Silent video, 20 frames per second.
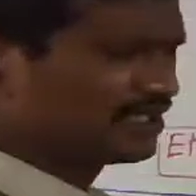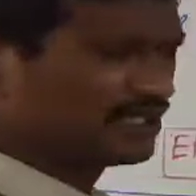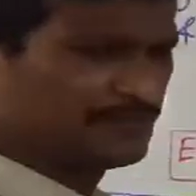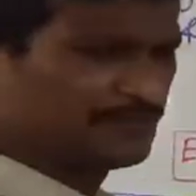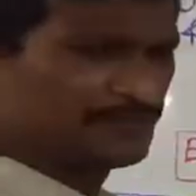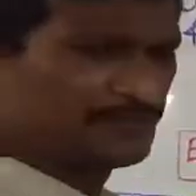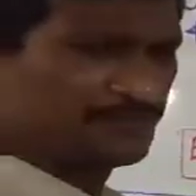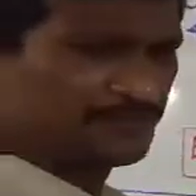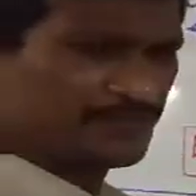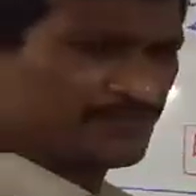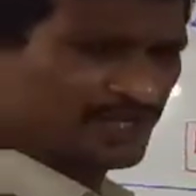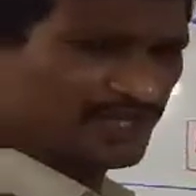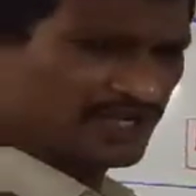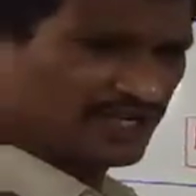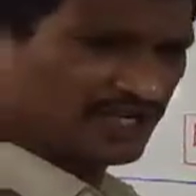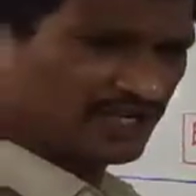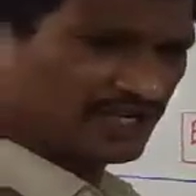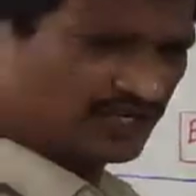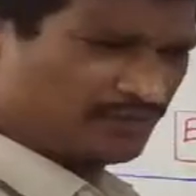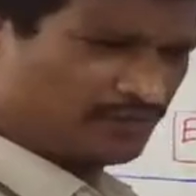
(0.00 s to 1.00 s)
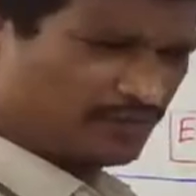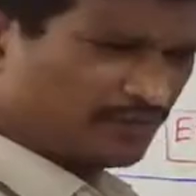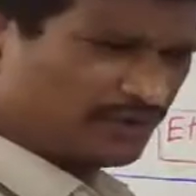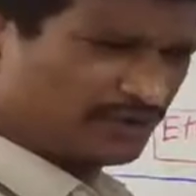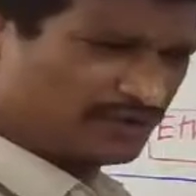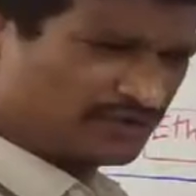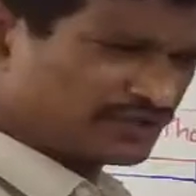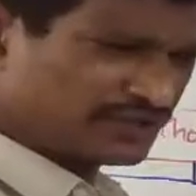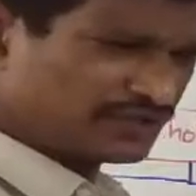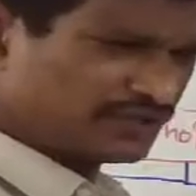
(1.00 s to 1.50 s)
the
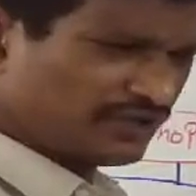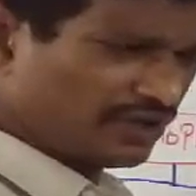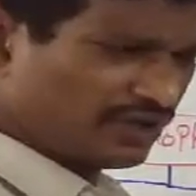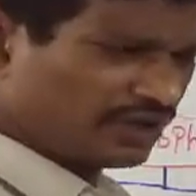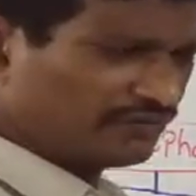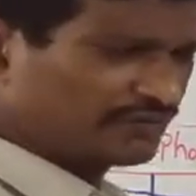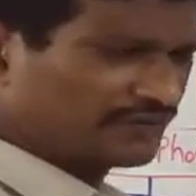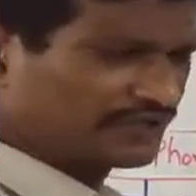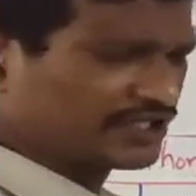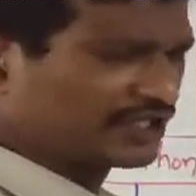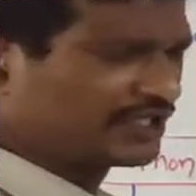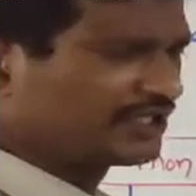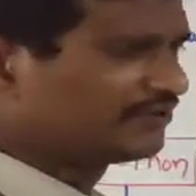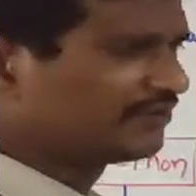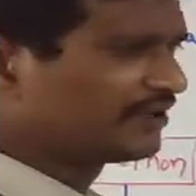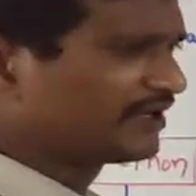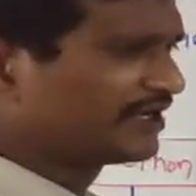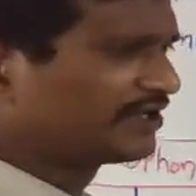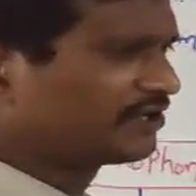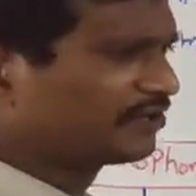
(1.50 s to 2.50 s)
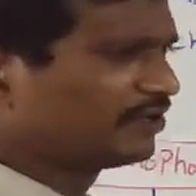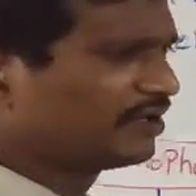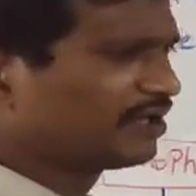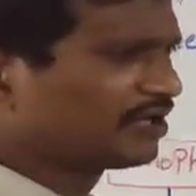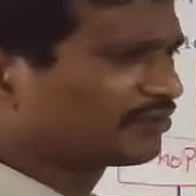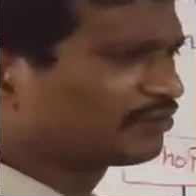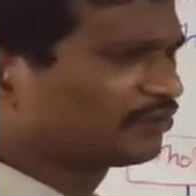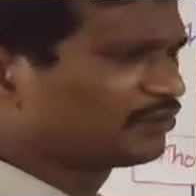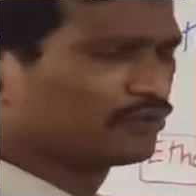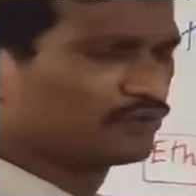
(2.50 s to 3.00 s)
production of ethylene
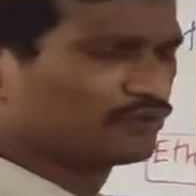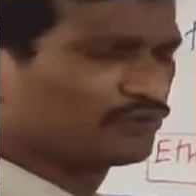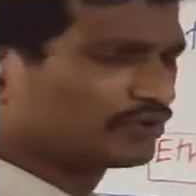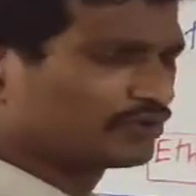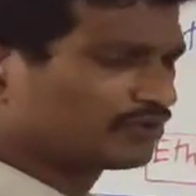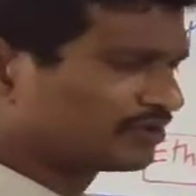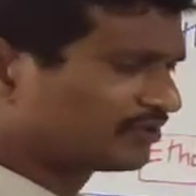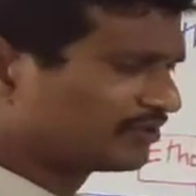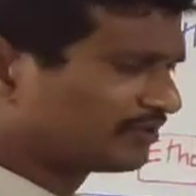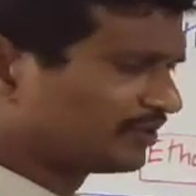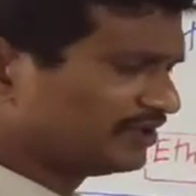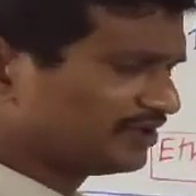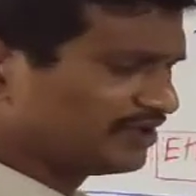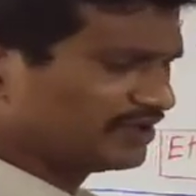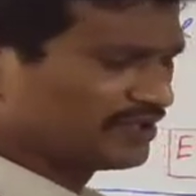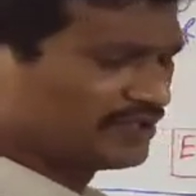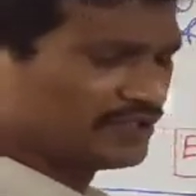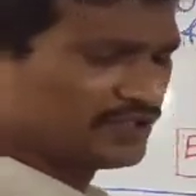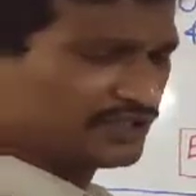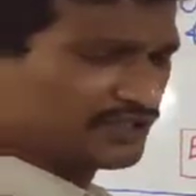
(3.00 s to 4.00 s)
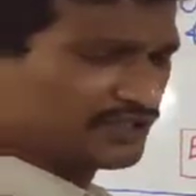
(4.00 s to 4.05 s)
phytohormone, right?